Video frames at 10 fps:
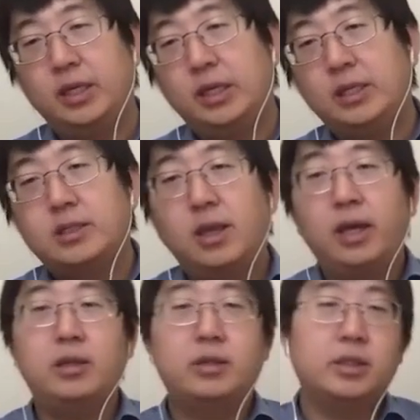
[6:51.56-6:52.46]
It's
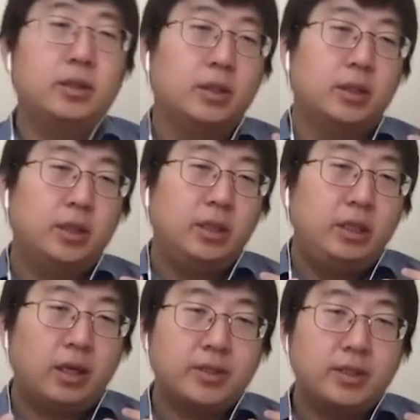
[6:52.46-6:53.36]
like the
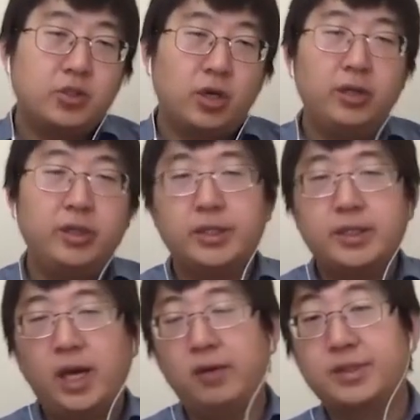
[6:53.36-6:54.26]
ERC20 is
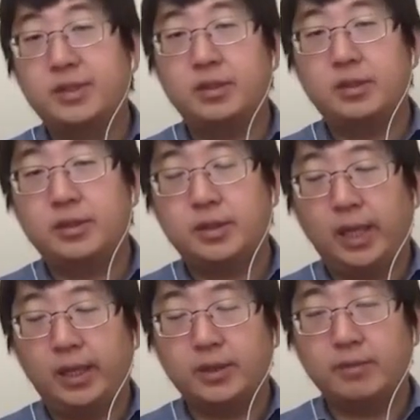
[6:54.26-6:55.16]
kind of
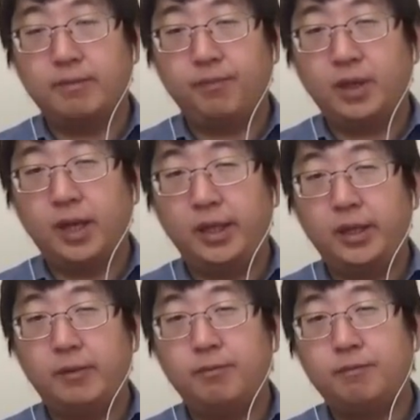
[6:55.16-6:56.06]
like
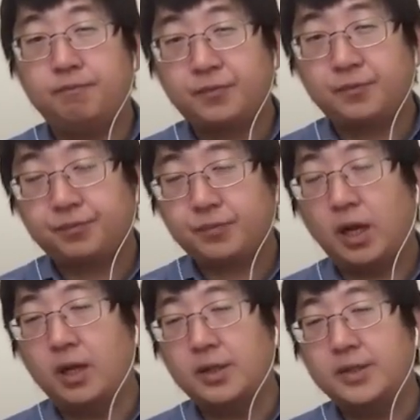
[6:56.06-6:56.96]
a
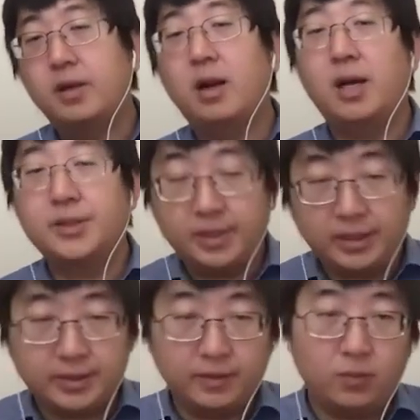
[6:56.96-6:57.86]
second-class
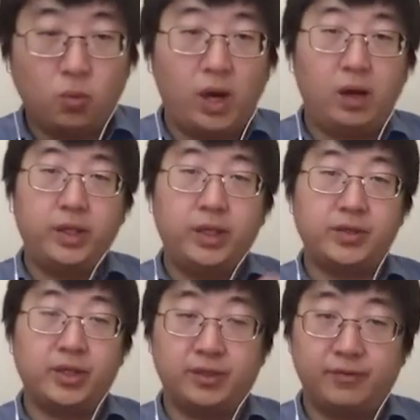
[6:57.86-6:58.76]
citizen, while Ether
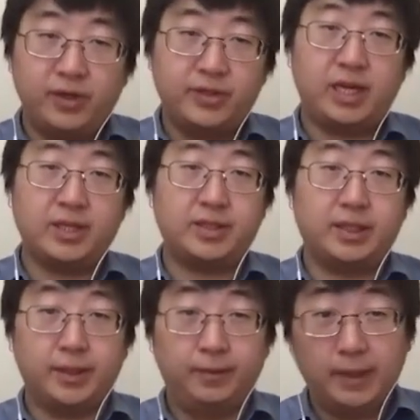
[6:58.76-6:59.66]
is the first-class
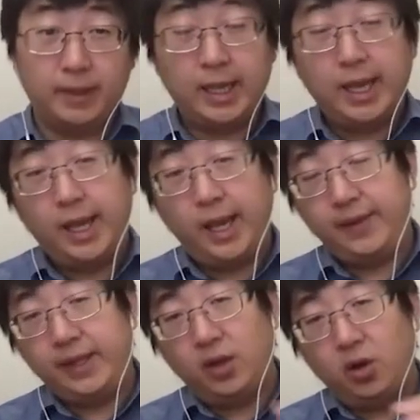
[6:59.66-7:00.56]
citizen. And
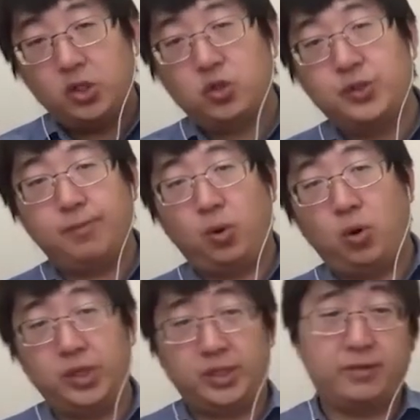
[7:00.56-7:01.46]
in order to support
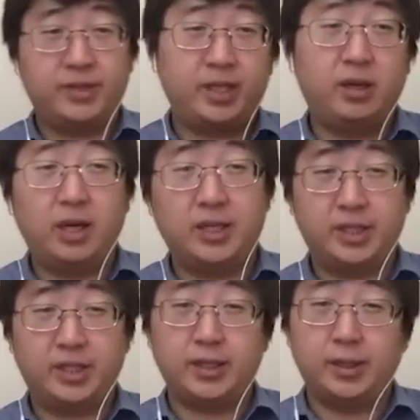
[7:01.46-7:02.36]
this second-class
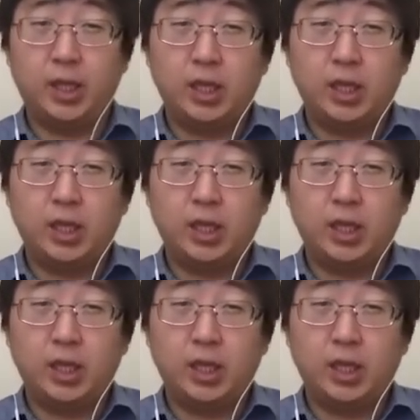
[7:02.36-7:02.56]
citizen,